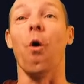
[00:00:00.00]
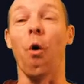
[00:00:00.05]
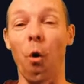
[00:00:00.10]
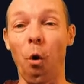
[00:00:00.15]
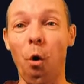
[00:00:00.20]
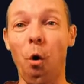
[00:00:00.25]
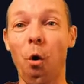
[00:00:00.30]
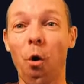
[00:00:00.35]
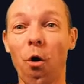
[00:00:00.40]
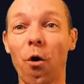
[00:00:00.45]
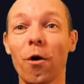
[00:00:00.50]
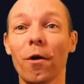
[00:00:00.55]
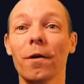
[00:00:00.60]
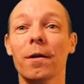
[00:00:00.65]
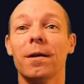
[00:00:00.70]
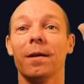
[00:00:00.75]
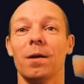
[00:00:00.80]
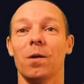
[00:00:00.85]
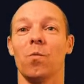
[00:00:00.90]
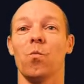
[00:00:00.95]

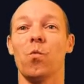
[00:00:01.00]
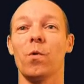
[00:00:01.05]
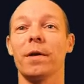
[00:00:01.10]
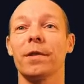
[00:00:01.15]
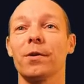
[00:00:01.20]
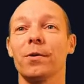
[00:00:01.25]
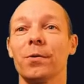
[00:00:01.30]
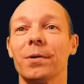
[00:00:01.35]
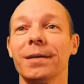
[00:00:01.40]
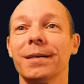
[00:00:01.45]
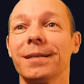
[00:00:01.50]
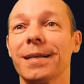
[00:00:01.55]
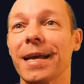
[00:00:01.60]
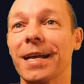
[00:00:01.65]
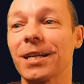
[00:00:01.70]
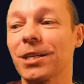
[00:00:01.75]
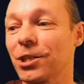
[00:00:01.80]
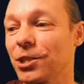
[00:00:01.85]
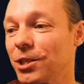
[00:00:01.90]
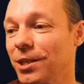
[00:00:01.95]
or whether it
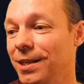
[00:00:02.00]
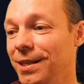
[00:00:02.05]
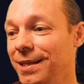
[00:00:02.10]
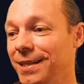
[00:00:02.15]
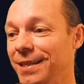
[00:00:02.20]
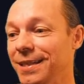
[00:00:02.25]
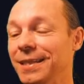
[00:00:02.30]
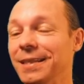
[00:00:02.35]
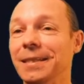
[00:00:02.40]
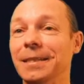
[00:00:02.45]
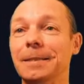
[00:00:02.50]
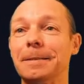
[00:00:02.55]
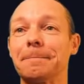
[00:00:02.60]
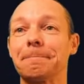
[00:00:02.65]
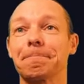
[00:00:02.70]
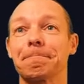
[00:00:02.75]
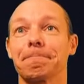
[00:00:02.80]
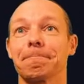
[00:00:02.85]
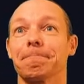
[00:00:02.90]
actually,